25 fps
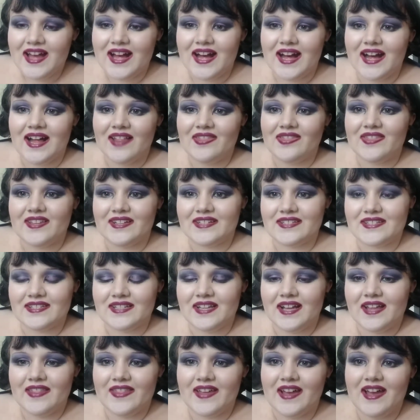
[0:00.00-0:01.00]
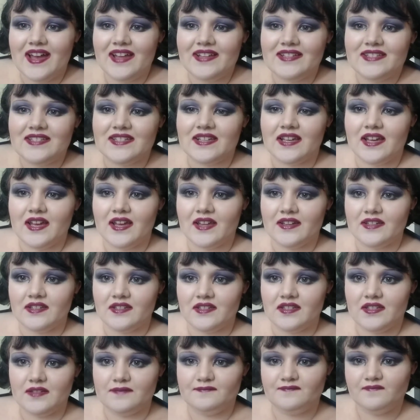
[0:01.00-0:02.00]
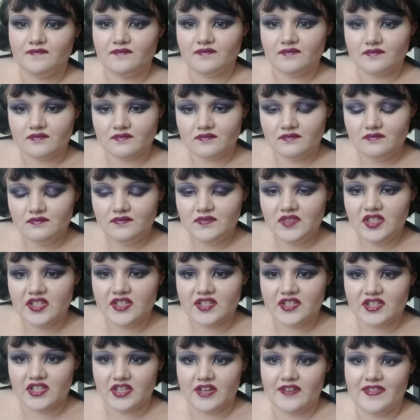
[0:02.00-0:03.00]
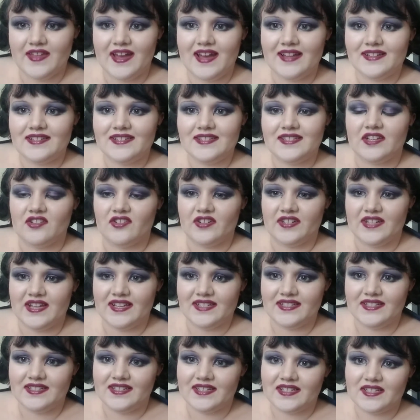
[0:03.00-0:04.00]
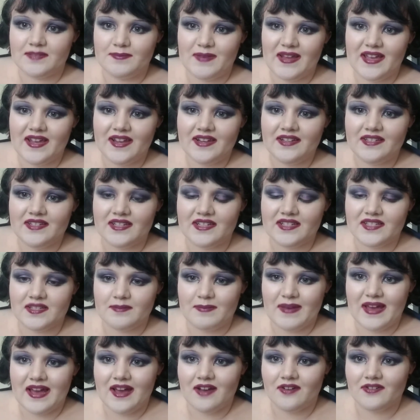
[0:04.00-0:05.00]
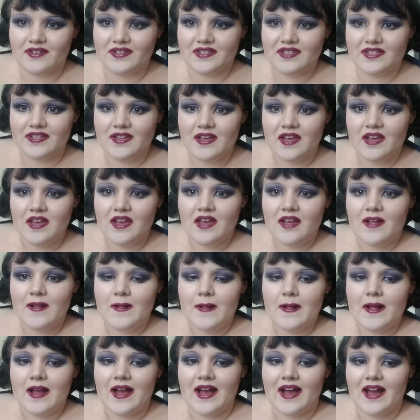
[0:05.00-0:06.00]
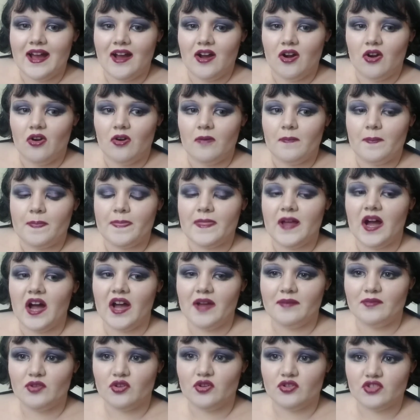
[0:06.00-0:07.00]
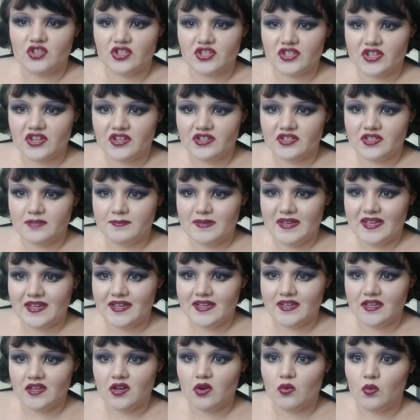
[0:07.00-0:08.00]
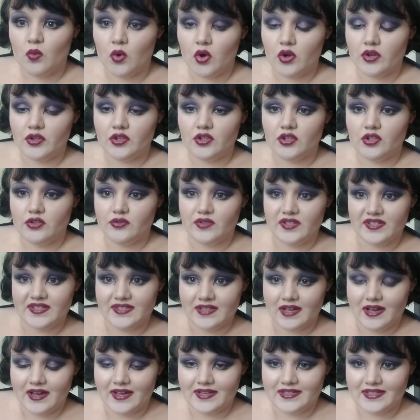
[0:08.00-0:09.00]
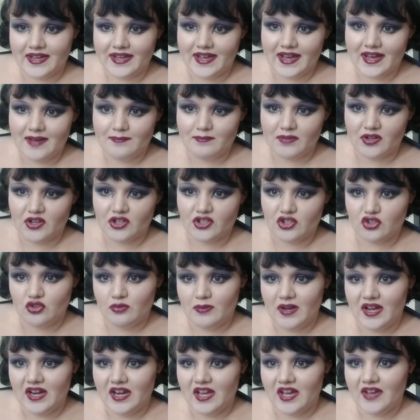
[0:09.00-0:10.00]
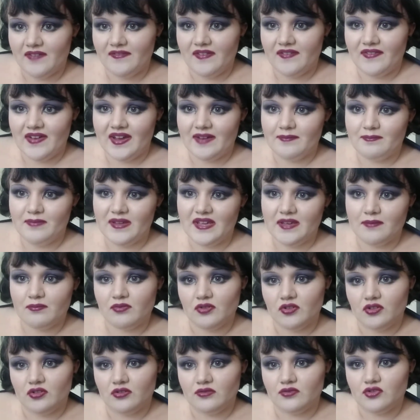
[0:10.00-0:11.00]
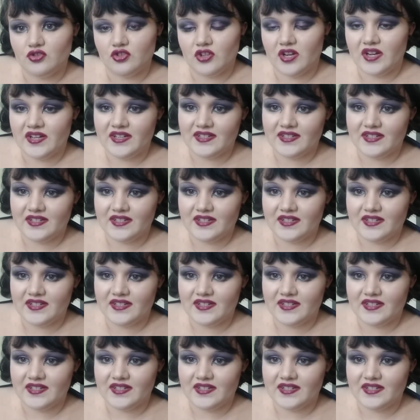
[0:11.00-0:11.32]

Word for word: and things like that and so that's Iridescent Explained it's about how I'm not just going to be what you decide I am because all my life I've had people try